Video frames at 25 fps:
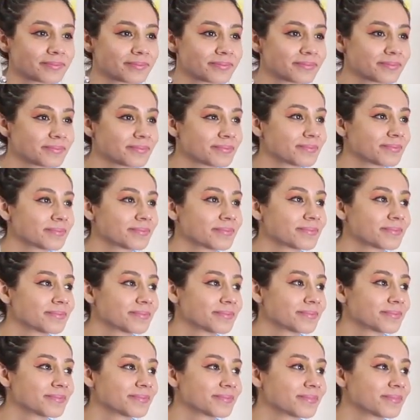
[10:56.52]

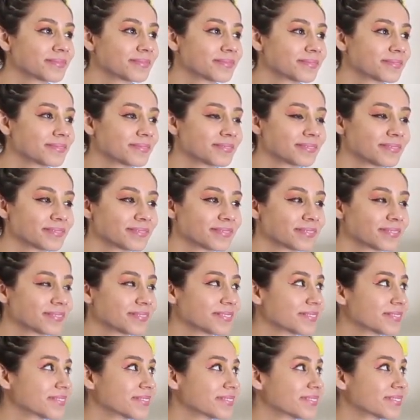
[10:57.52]

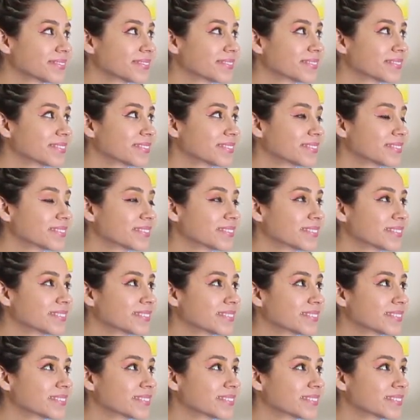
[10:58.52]
(not speaking)